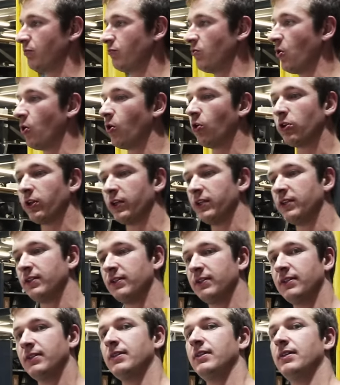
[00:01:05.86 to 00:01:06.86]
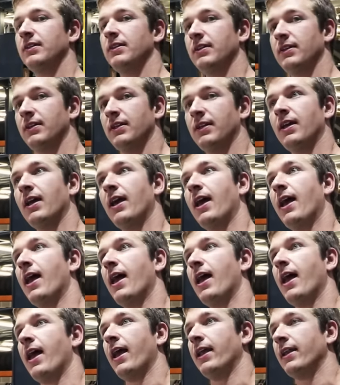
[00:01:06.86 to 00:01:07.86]
rolling
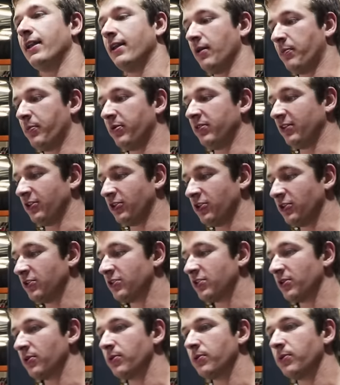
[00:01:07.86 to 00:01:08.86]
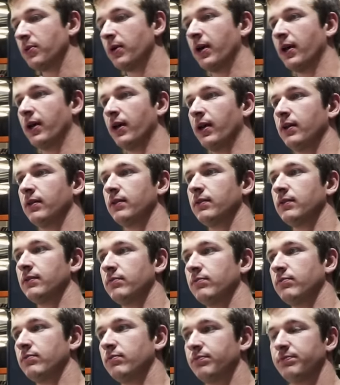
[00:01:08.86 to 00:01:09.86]
and in a position to
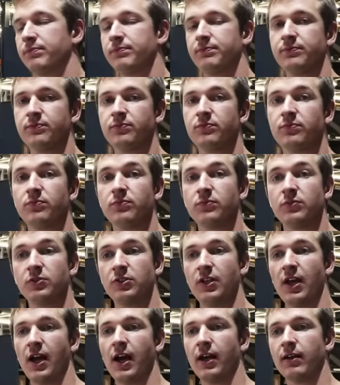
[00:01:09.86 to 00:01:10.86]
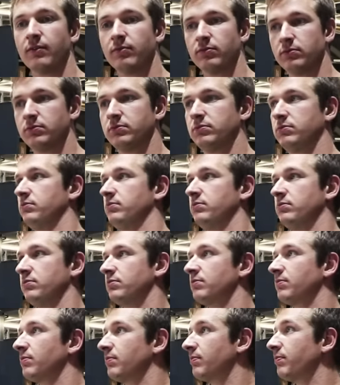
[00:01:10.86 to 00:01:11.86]
start
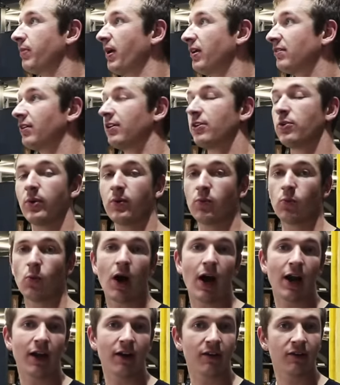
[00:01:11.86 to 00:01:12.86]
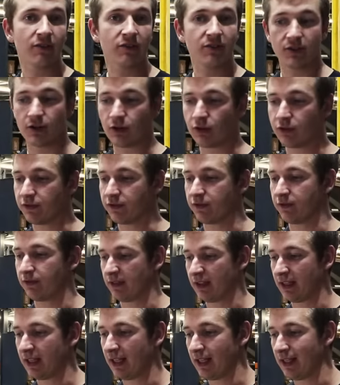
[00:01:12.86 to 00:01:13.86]
basically doing wiring stuff
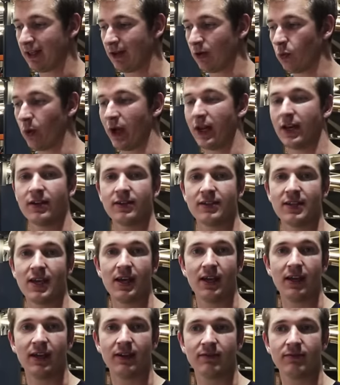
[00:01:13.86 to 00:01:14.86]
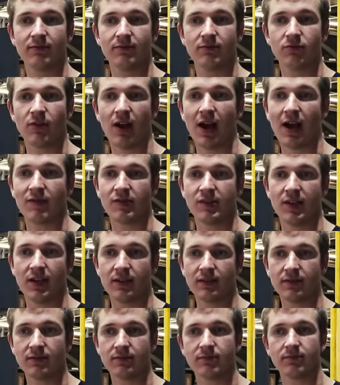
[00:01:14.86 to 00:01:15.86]
within a day rather
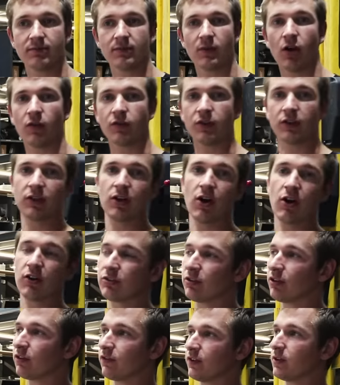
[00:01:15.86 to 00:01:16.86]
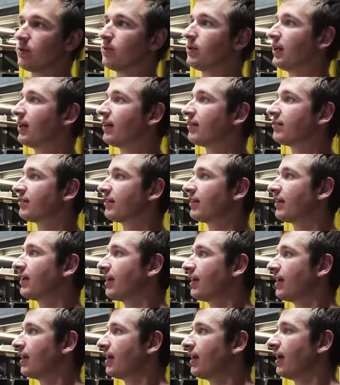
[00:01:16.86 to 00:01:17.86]
than over the course of a few days.
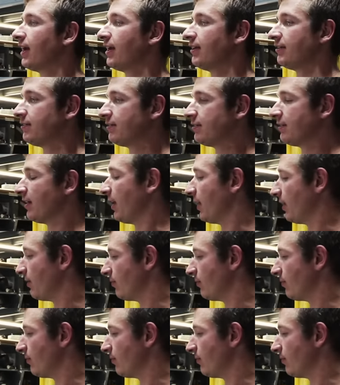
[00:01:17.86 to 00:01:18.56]
It's